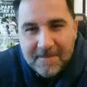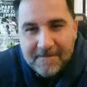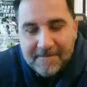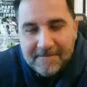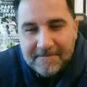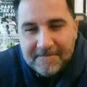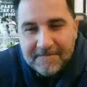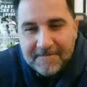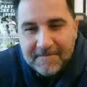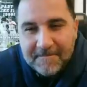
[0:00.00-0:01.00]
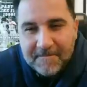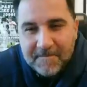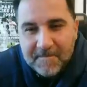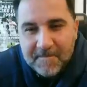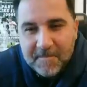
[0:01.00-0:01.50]

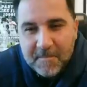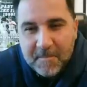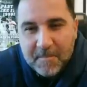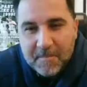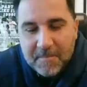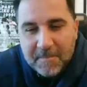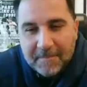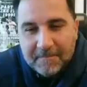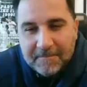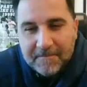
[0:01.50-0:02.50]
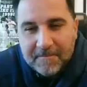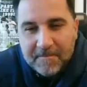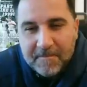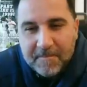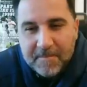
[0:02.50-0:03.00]

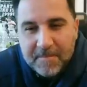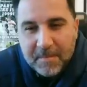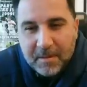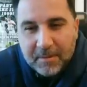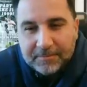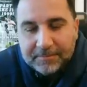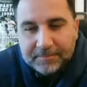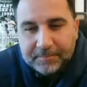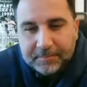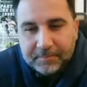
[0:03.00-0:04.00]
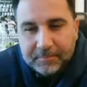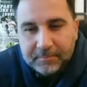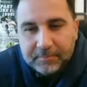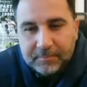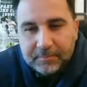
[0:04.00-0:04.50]

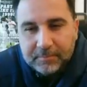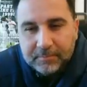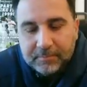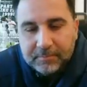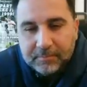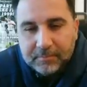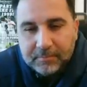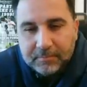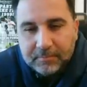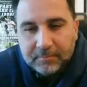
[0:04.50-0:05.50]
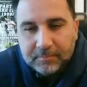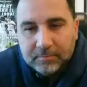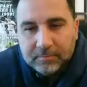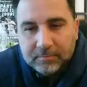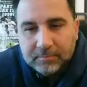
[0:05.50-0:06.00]

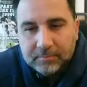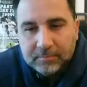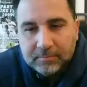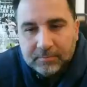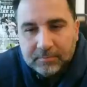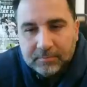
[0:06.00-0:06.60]
This person isn't speaking.